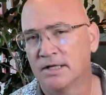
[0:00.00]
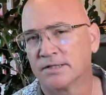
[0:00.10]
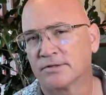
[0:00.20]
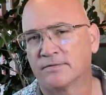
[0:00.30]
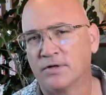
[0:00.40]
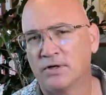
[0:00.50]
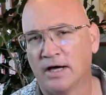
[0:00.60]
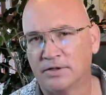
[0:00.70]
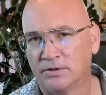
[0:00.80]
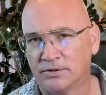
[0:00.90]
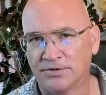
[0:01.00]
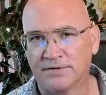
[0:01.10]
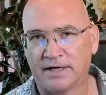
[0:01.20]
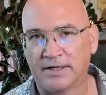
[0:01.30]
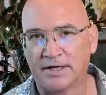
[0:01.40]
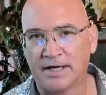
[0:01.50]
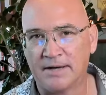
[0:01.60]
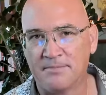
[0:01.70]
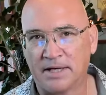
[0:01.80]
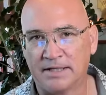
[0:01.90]
So, if you have an old Divine I
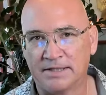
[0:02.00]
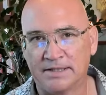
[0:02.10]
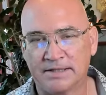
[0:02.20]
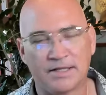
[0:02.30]
Am pendant,